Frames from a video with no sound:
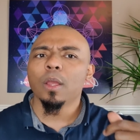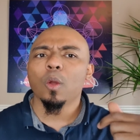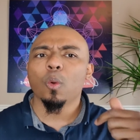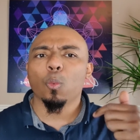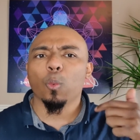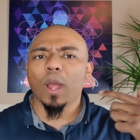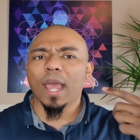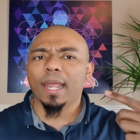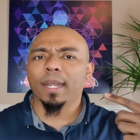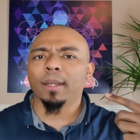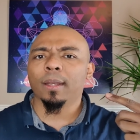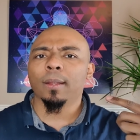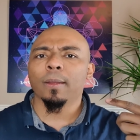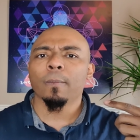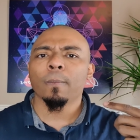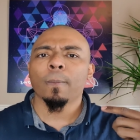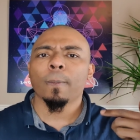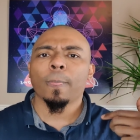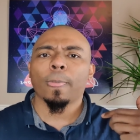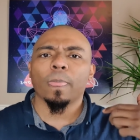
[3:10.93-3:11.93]
when
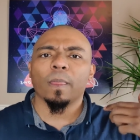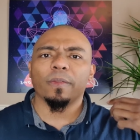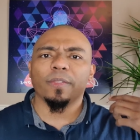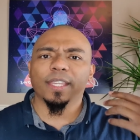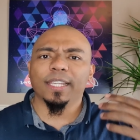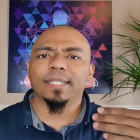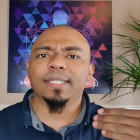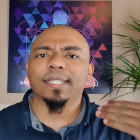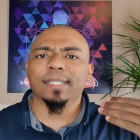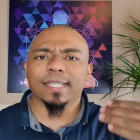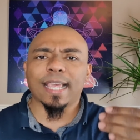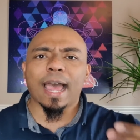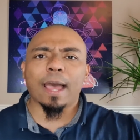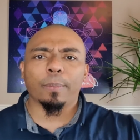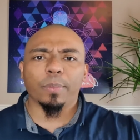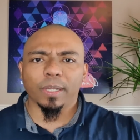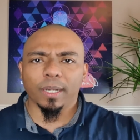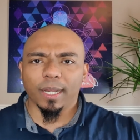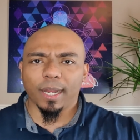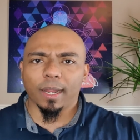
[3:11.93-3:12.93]
this is
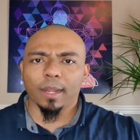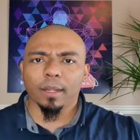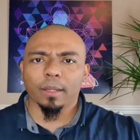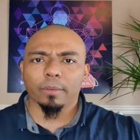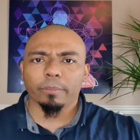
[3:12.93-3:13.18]
happening.